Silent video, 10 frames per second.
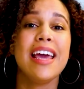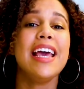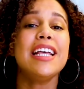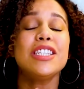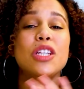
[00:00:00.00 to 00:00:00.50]

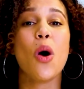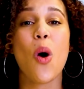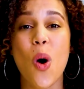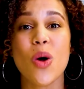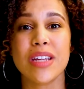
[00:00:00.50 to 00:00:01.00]
It's the
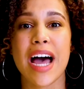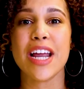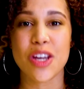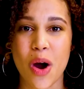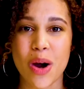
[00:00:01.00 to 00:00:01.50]
whole
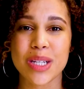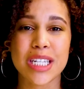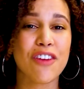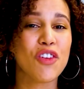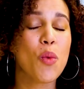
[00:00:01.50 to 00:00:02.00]
9 yards.
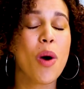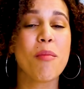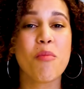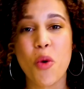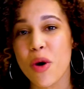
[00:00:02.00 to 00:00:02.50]
If you
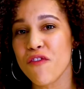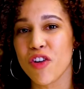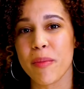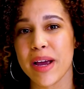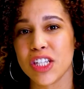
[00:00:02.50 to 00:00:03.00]
want more
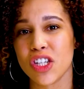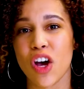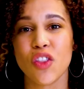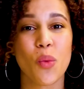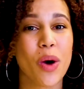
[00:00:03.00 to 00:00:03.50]
information
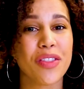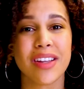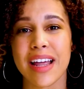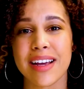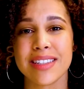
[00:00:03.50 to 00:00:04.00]
on the Wealth
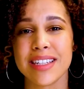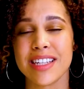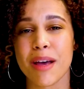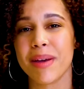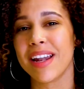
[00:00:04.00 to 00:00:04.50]
and Legacy
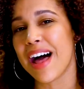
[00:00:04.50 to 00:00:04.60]
Summit,